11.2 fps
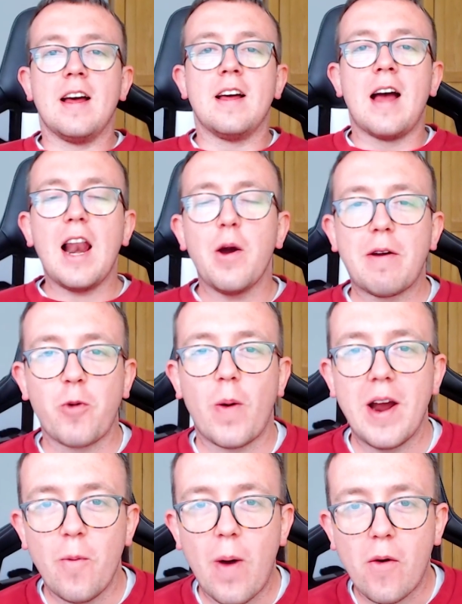Hello everyone
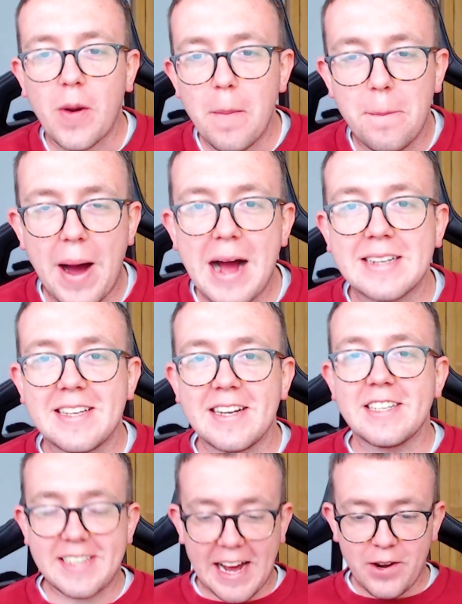and welcome back to the
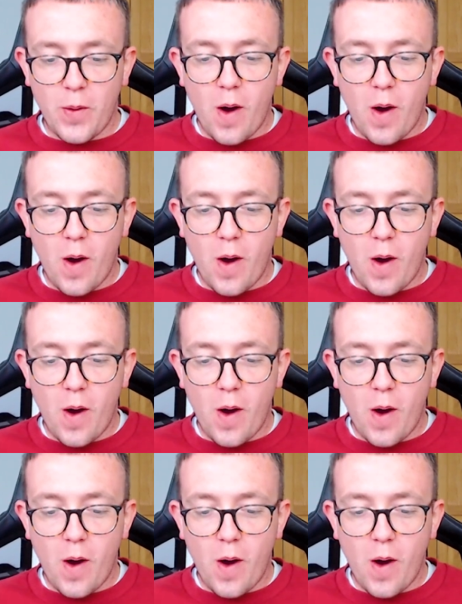channel.